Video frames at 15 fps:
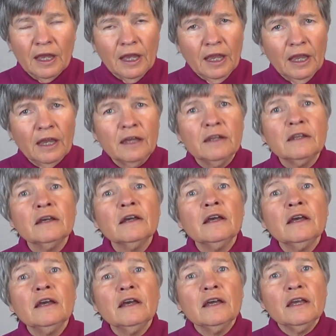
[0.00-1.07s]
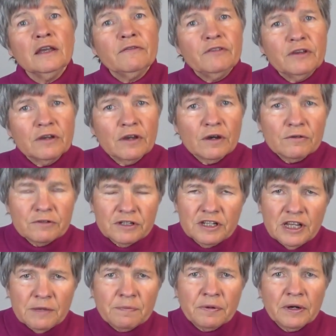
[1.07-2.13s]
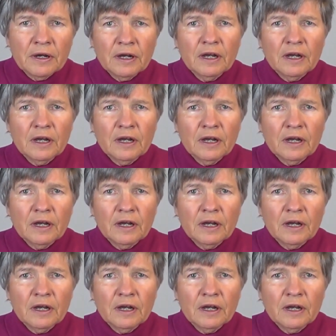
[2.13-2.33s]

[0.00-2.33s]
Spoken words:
And if you go deep